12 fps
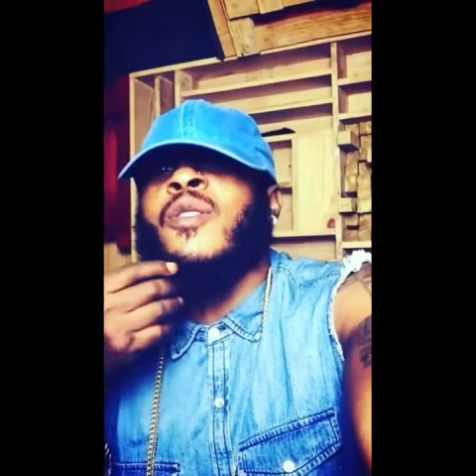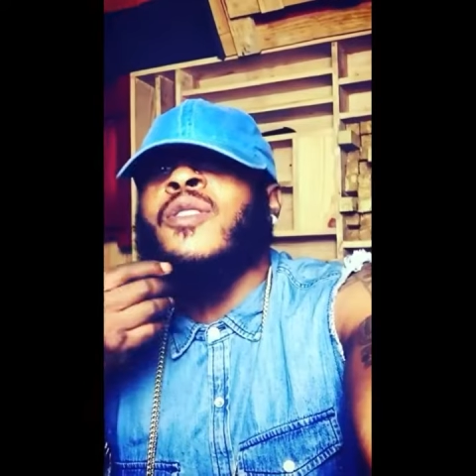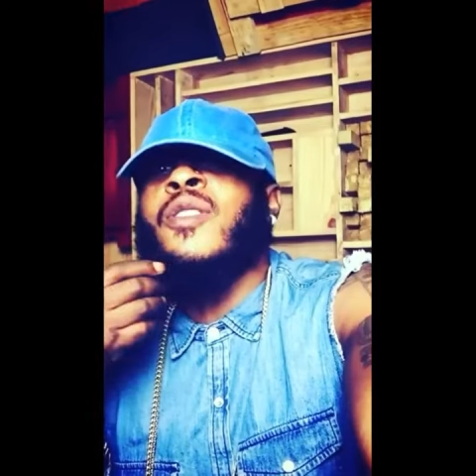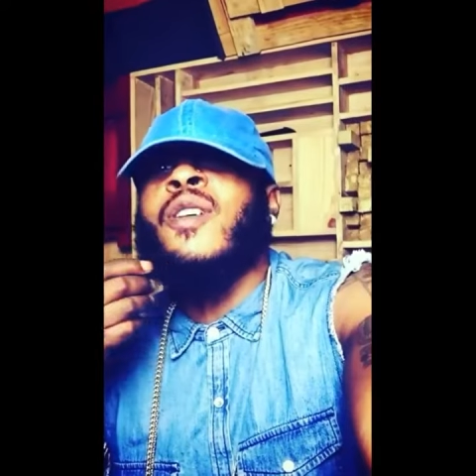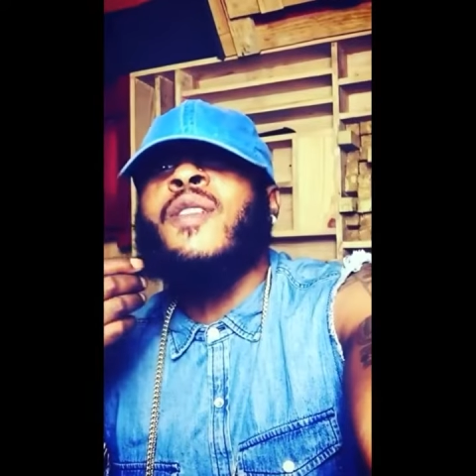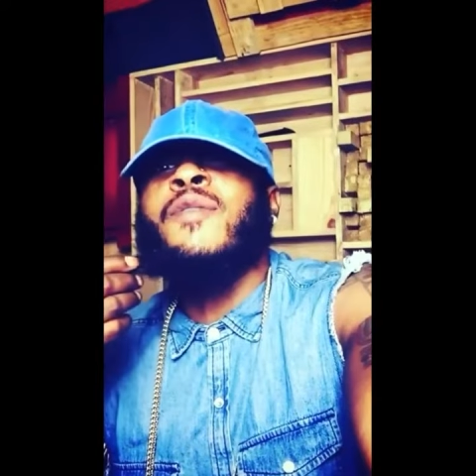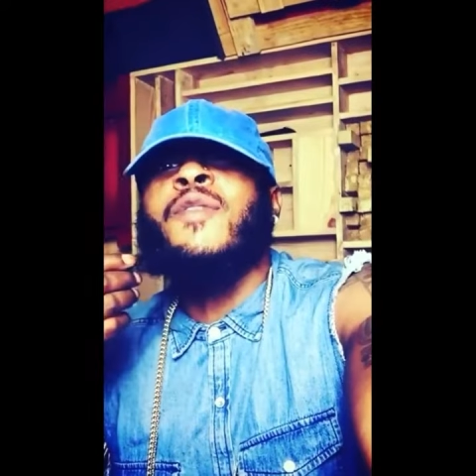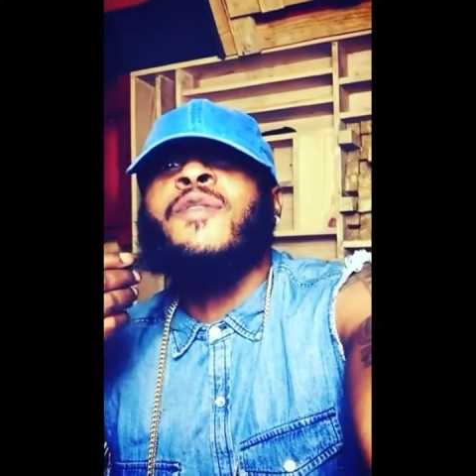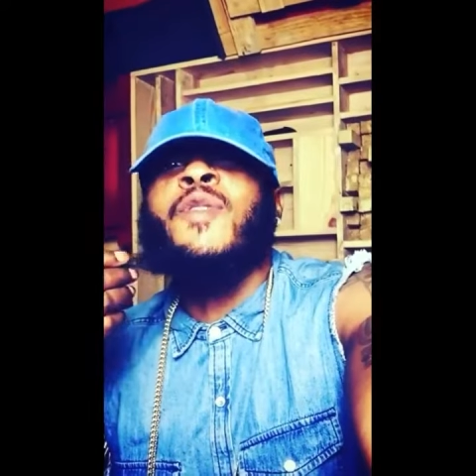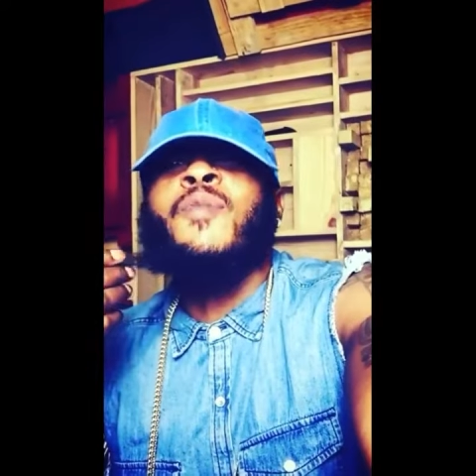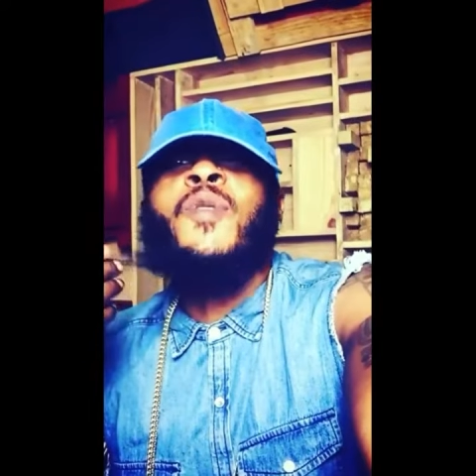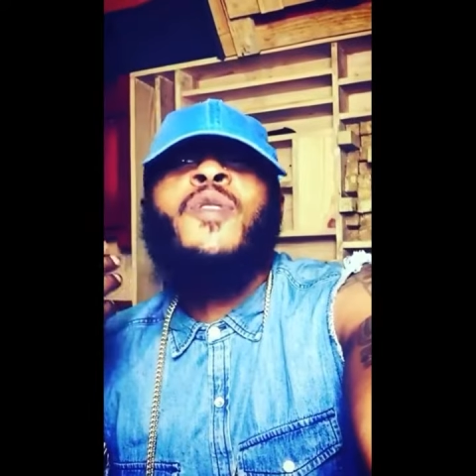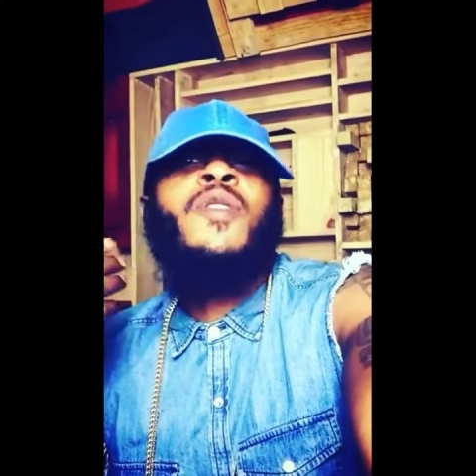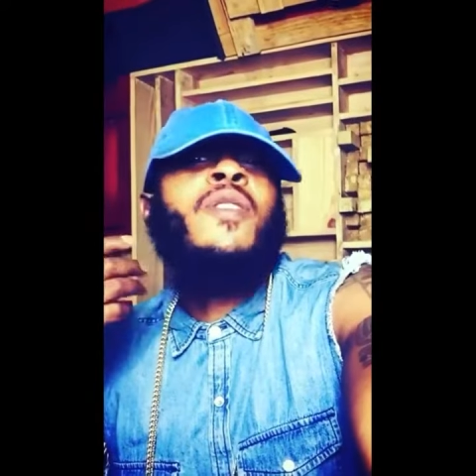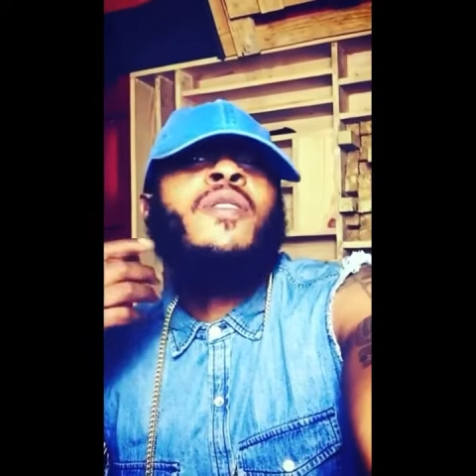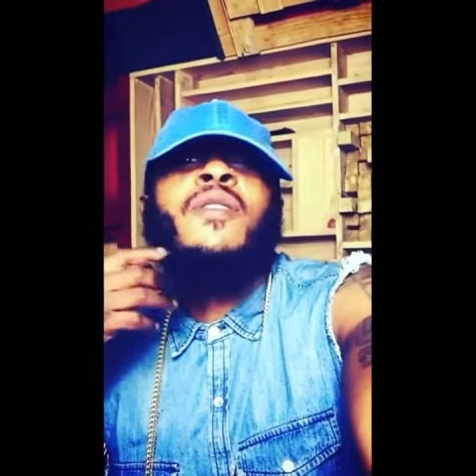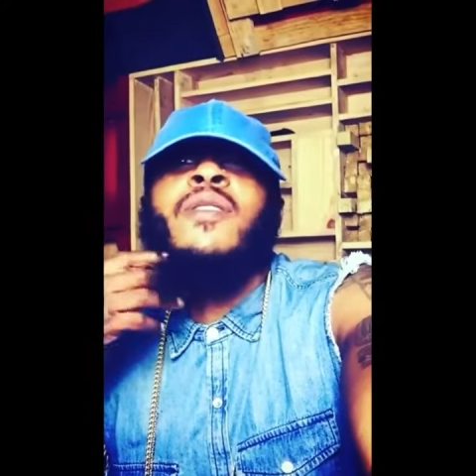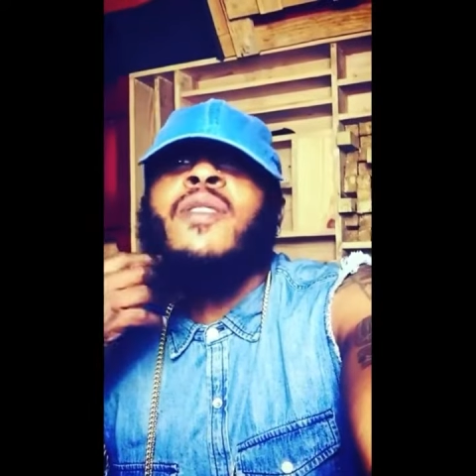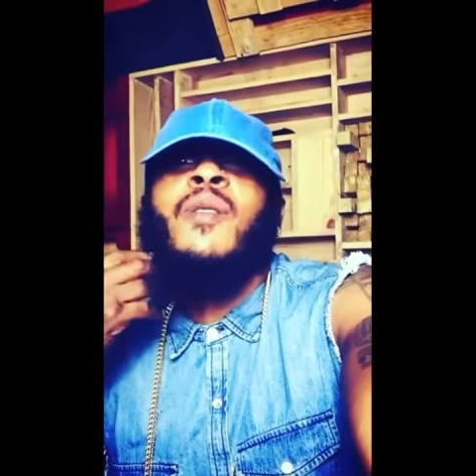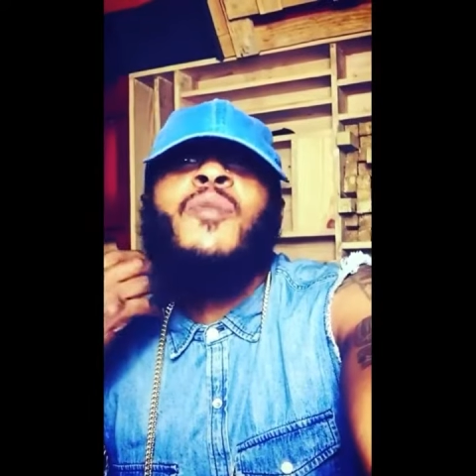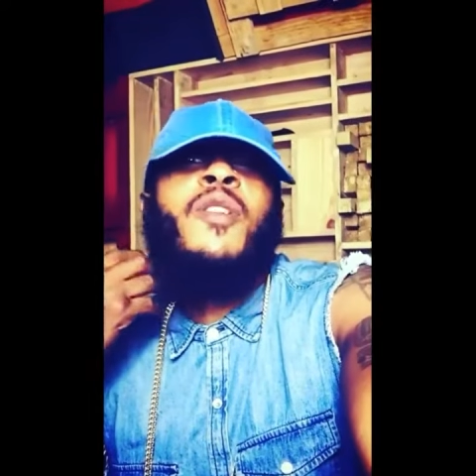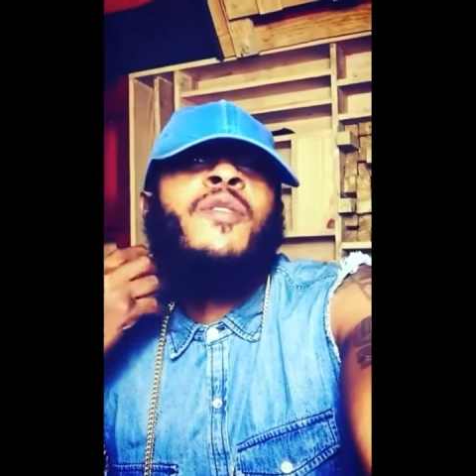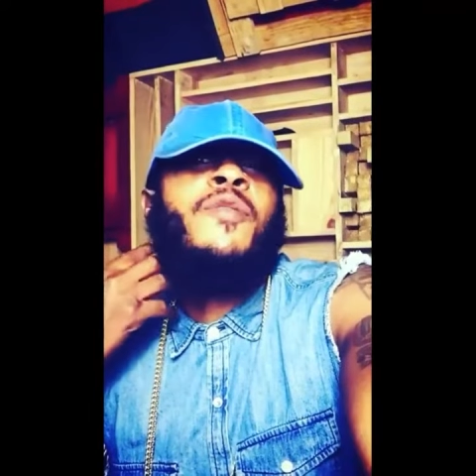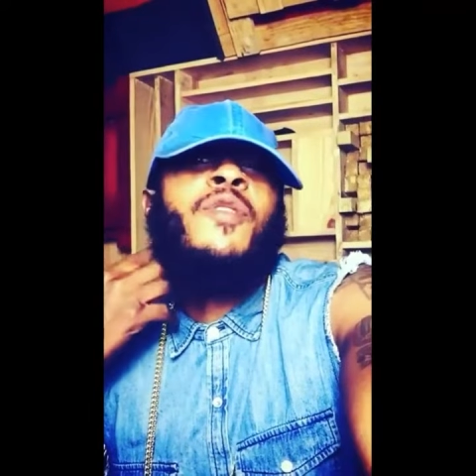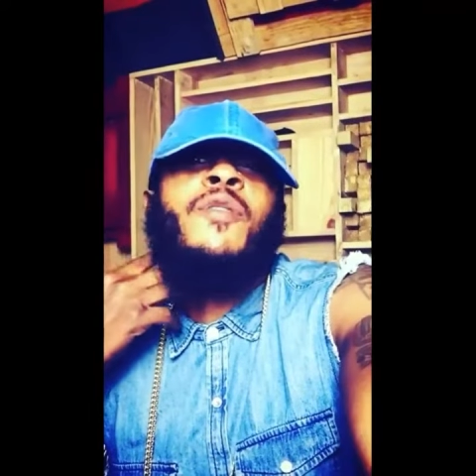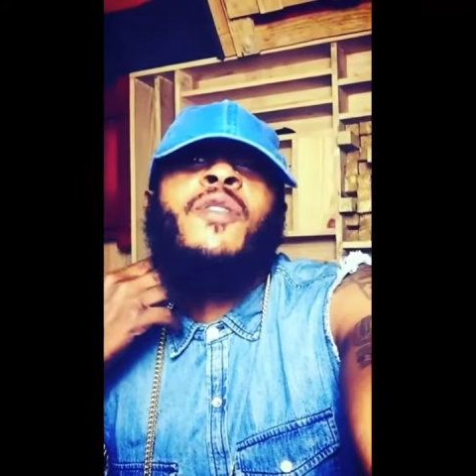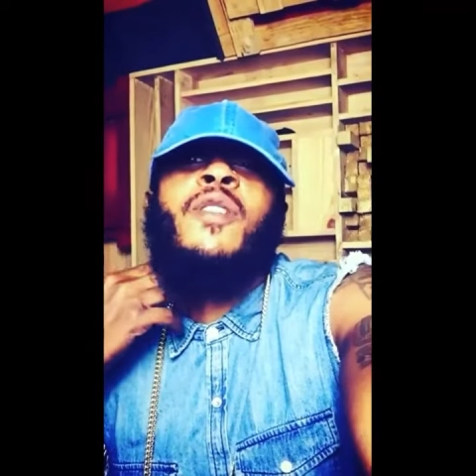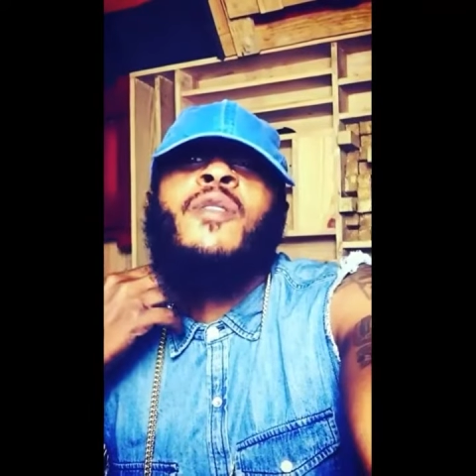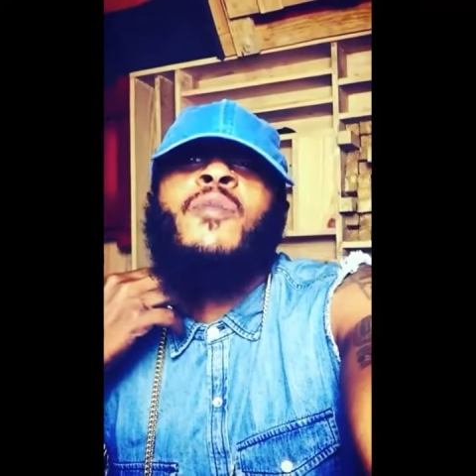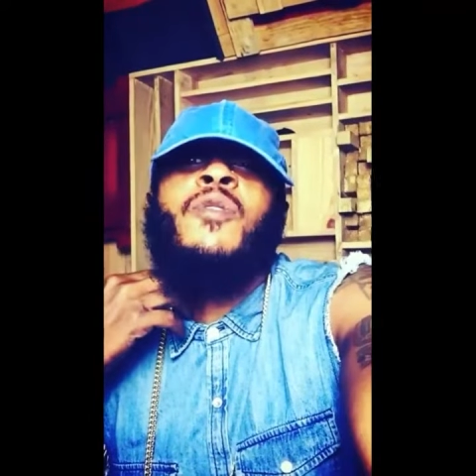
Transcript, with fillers: 150% in my favor,